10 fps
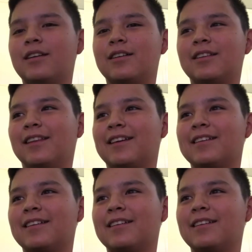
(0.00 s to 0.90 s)
And like,
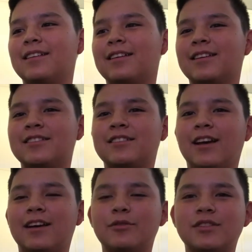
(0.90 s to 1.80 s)

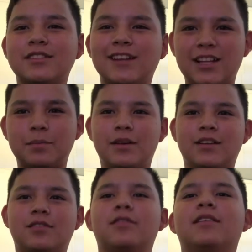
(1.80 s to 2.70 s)
it was his dad's
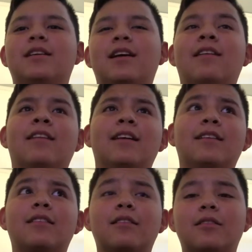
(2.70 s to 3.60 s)
PS3, and like,
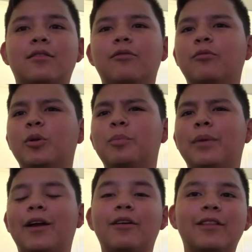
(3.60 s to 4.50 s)
we
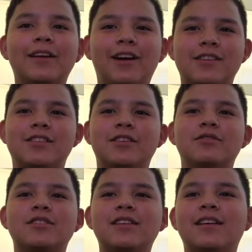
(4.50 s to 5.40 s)
barely got to
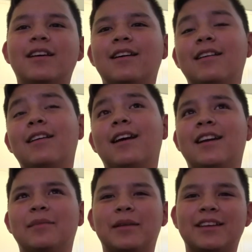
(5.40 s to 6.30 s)
use it.
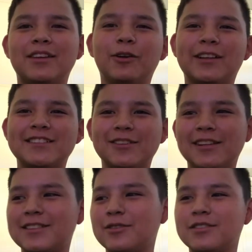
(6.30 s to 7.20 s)
And I'm like, yo, let's
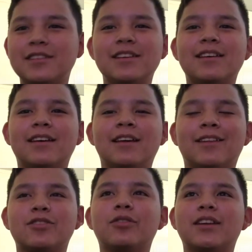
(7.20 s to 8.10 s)
go sneak, and
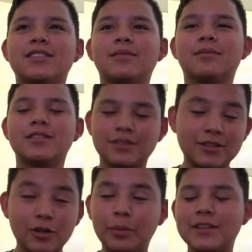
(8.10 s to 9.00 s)
let's go get some,
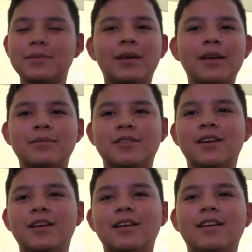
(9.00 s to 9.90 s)
let's go play some games.
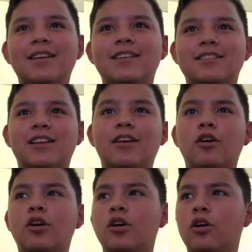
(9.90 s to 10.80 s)
And he's like,
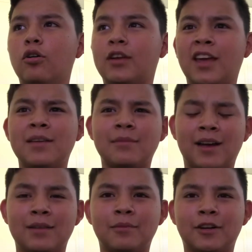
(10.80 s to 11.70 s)
okay,
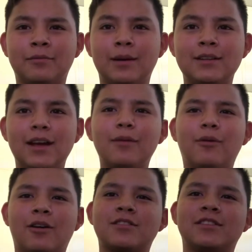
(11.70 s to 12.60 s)
man, but if my dad
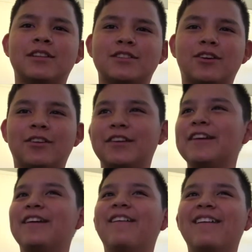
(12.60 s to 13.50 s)
walks in, it's on
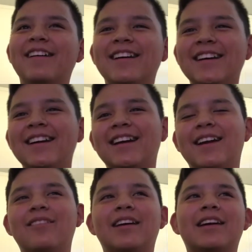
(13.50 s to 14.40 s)
you.
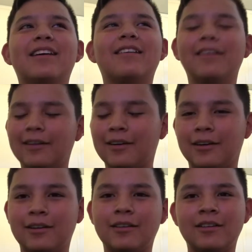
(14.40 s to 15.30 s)
I'm like,
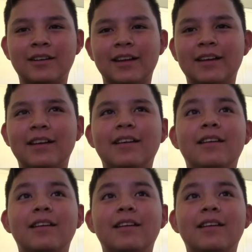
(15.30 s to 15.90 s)
oh, okay.